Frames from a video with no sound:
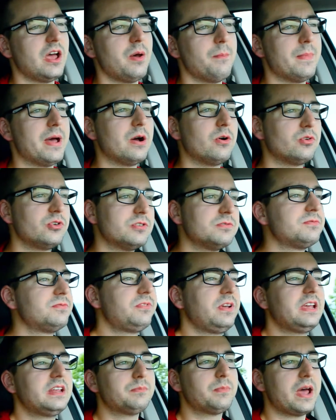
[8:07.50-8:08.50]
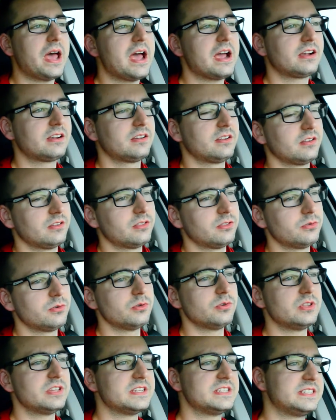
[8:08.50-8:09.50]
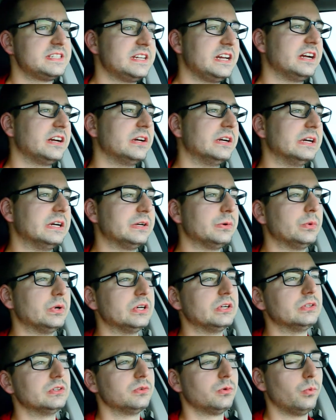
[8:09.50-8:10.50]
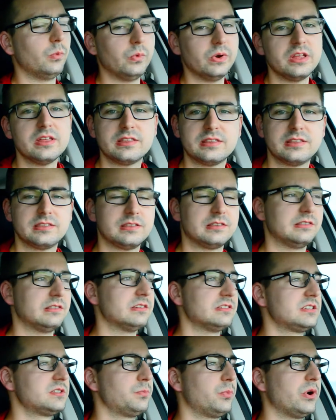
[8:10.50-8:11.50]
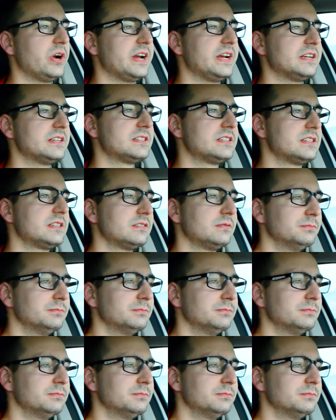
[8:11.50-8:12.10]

amount of feedback through the steering wheel with the springs.